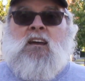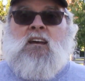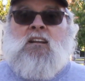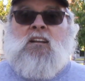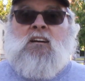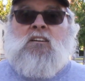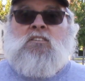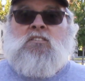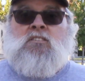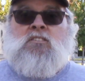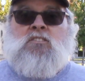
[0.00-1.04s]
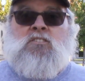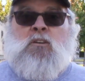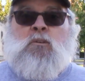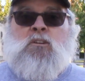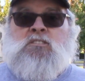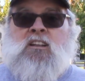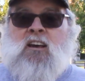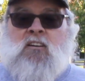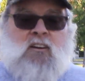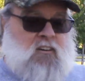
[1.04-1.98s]
and see what's
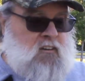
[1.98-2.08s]
down